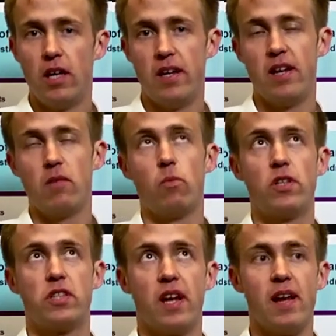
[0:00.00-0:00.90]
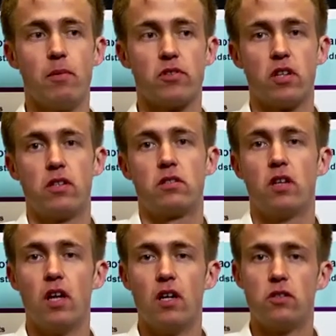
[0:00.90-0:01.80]
in, which enables us
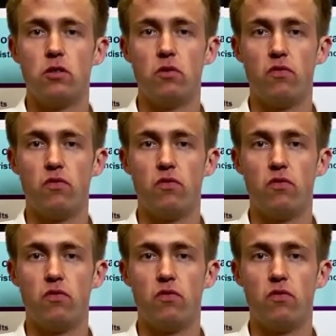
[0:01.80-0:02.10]
to